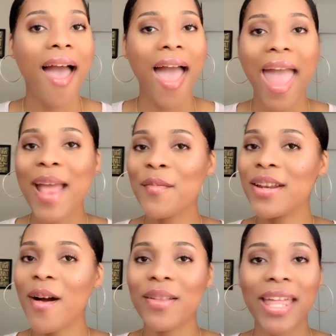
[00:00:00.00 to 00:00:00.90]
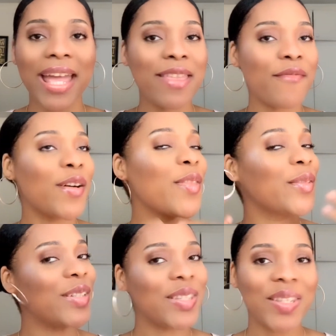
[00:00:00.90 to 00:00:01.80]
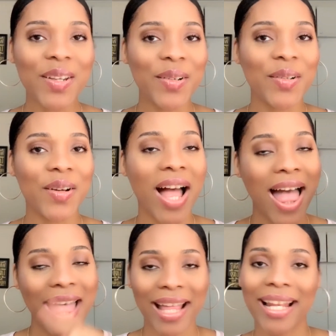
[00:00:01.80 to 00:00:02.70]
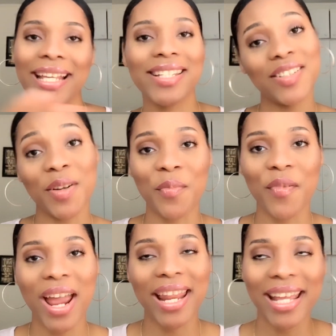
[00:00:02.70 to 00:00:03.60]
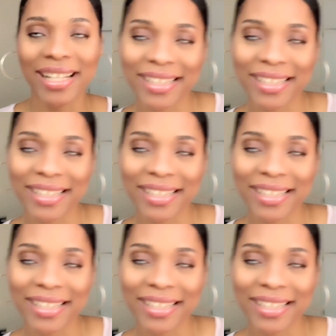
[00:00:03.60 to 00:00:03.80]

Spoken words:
And without any further ado, let's jump right in.